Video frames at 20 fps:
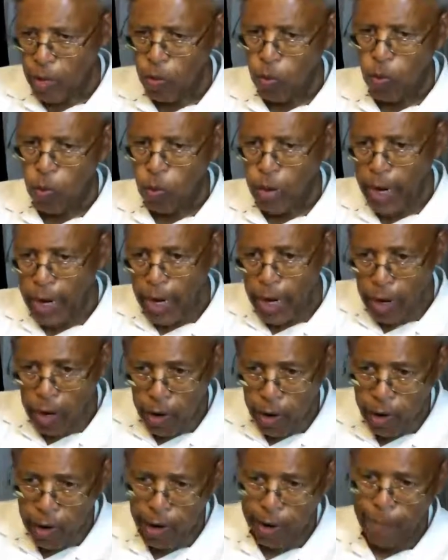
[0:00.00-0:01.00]

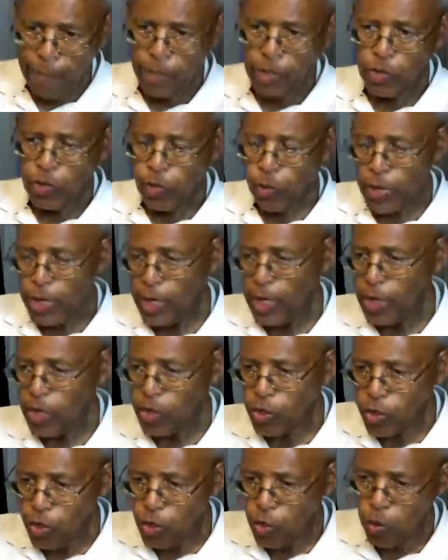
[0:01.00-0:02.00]
where I'm between
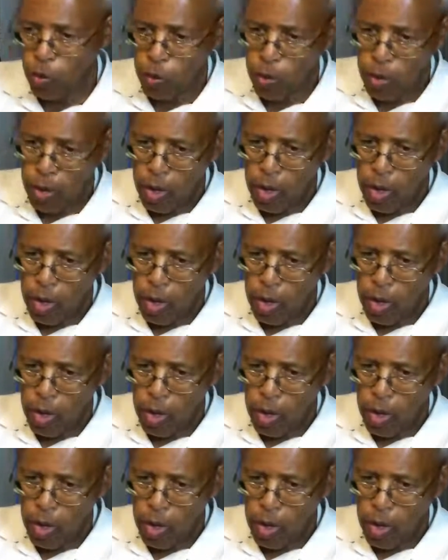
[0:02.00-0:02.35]
two.